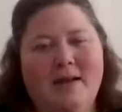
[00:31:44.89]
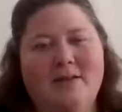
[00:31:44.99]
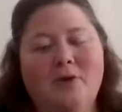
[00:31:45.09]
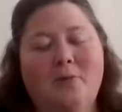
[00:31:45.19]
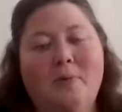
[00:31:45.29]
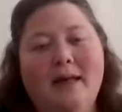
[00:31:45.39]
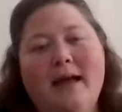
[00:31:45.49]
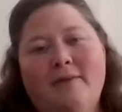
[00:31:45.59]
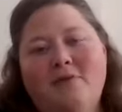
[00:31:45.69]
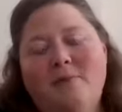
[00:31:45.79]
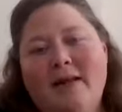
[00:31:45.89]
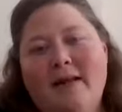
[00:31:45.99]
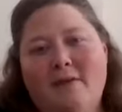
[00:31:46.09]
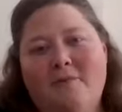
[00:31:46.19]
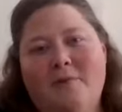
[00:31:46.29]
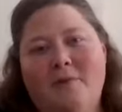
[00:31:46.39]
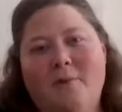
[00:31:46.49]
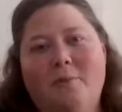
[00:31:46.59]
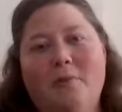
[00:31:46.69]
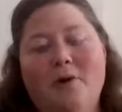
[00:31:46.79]
And so we have to be careful
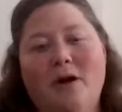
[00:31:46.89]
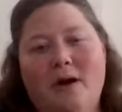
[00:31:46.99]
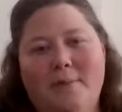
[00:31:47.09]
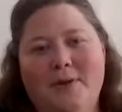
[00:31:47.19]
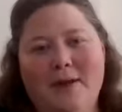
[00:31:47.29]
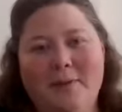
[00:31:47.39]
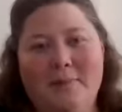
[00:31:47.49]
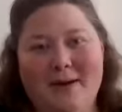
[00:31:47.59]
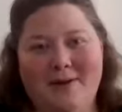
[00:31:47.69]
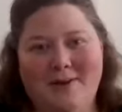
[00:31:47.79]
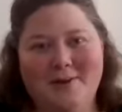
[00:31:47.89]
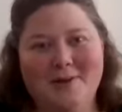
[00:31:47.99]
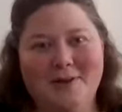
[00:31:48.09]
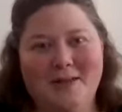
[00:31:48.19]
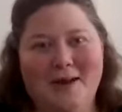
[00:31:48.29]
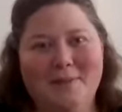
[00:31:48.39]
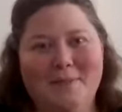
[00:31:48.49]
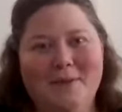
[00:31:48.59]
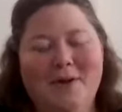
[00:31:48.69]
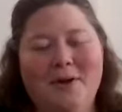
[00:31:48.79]
that we're not putting barriers up
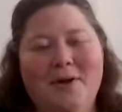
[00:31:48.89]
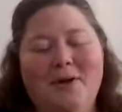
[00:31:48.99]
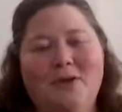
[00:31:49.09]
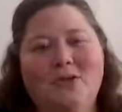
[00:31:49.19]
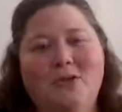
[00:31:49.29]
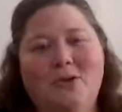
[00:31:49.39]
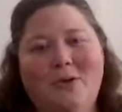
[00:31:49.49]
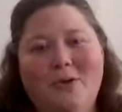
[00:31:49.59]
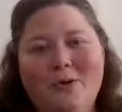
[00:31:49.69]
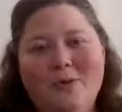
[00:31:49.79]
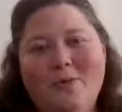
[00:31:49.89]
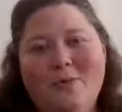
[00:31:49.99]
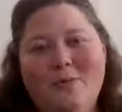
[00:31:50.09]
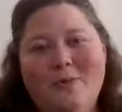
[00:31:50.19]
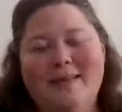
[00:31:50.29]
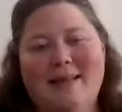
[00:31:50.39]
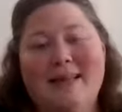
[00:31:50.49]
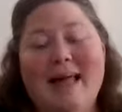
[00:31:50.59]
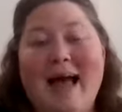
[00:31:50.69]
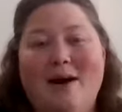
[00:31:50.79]
to who is
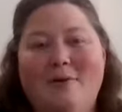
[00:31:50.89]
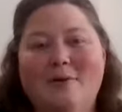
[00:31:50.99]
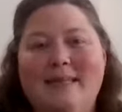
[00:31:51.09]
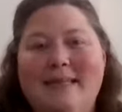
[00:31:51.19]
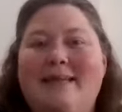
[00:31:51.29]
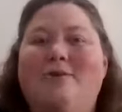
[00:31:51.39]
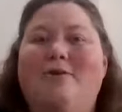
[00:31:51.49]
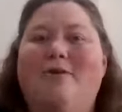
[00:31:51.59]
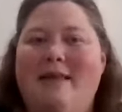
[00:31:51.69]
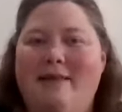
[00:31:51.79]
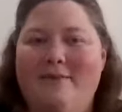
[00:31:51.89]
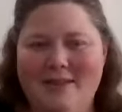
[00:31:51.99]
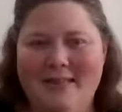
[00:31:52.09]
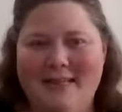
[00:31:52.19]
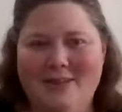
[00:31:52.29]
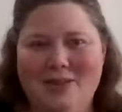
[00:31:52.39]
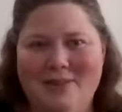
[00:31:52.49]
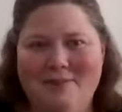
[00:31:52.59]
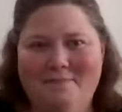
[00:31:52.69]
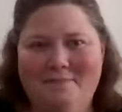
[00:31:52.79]
allowed to hear the invitation.
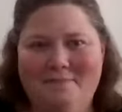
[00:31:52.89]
